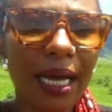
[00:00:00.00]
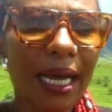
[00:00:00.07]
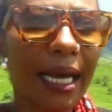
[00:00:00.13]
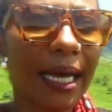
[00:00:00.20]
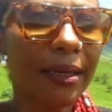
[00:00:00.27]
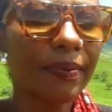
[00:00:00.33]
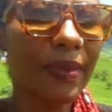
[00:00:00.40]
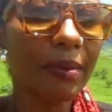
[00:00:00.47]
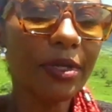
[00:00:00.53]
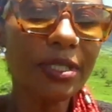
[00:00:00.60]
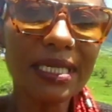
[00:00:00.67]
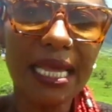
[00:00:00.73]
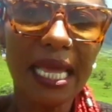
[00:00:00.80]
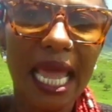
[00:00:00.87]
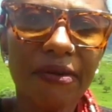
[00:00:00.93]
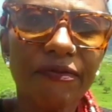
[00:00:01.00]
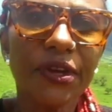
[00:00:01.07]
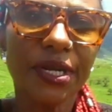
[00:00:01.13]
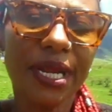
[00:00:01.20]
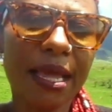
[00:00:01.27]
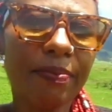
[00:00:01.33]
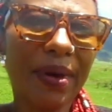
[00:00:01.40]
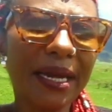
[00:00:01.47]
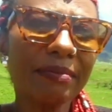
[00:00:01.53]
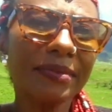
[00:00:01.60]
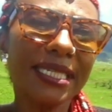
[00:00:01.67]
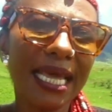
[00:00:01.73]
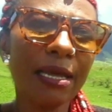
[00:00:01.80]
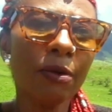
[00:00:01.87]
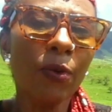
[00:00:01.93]
I'm not saying every day, but I'm
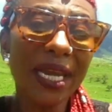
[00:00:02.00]
saying